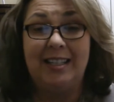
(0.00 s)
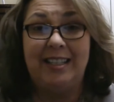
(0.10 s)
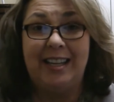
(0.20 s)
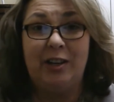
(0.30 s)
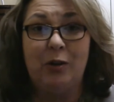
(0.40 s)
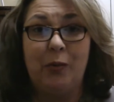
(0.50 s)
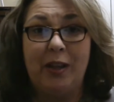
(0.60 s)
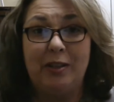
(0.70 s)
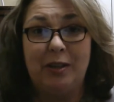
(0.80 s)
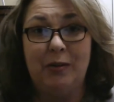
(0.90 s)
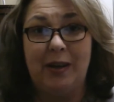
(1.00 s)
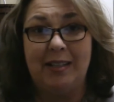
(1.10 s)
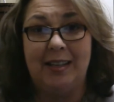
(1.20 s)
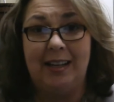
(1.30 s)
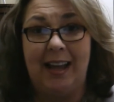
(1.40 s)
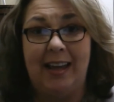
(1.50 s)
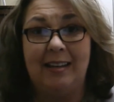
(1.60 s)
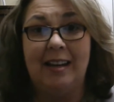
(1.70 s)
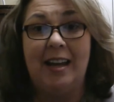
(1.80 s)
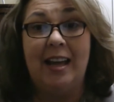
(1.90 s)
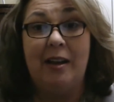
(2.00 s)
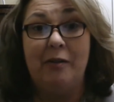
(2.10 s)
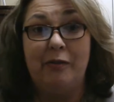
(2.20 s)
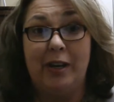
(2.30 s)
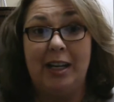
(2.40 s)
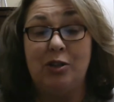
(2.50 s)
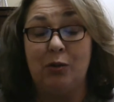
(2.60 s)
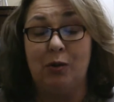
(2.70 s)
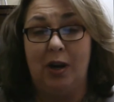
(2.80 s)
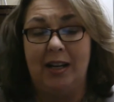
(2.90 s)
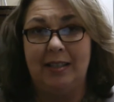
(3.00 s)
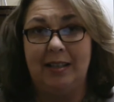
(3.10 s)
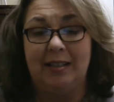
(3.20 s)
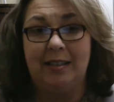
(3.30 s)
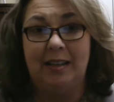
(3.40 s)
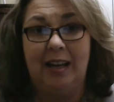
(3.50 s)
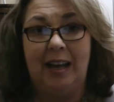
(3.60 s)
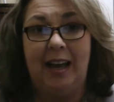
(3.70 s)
centered around the 2008 financial crisis.